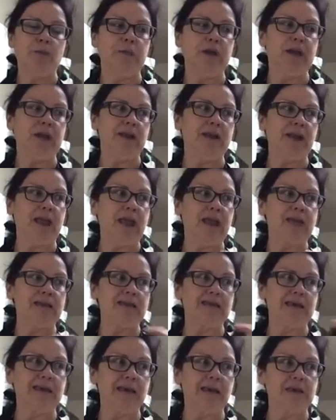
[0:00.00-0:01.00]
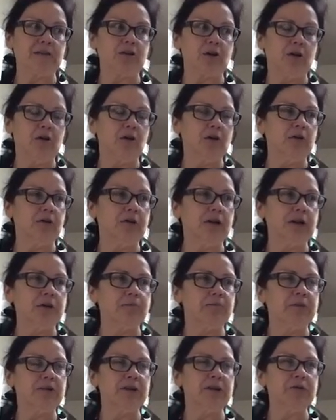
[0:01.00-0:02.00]
in a kit called, I
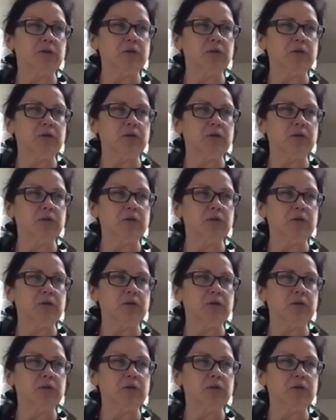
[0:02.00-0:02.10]
believe